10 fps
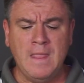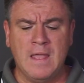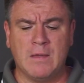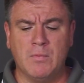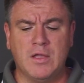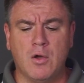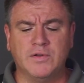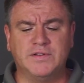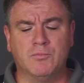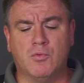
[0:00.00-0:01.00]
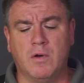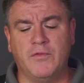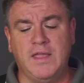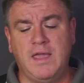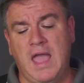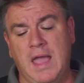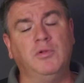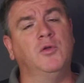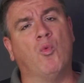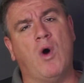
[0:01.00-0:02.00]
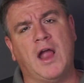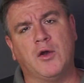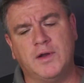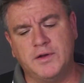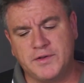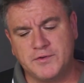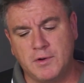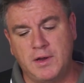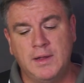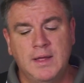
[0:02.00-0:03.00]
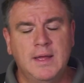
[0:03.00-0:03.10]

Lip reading: And then we go into more of the cable and wire industry,